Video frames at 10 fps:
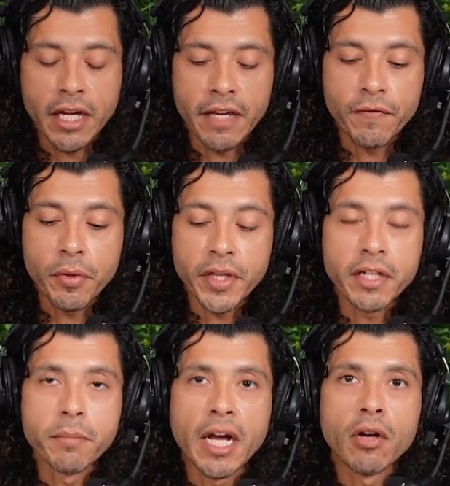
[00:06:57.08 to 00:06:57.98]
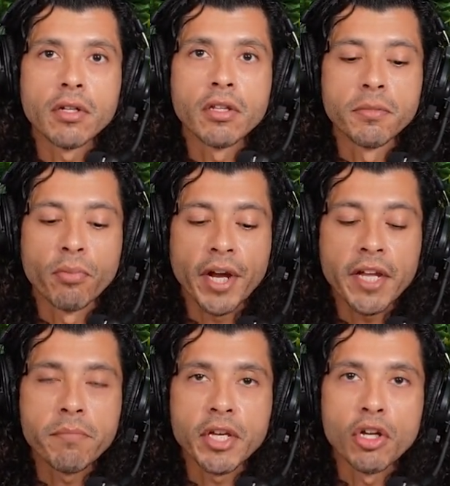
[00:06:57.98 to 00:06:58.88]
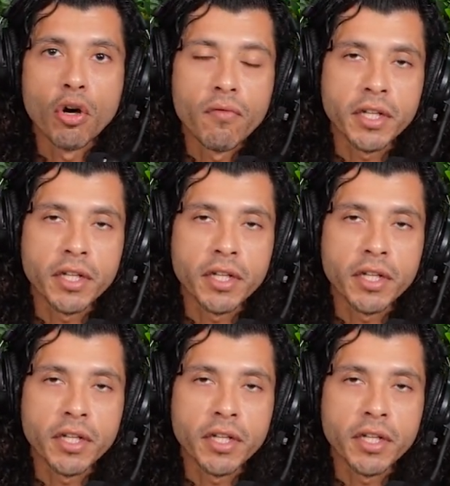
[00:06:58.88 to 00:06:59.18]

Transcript: And if you think about the brain being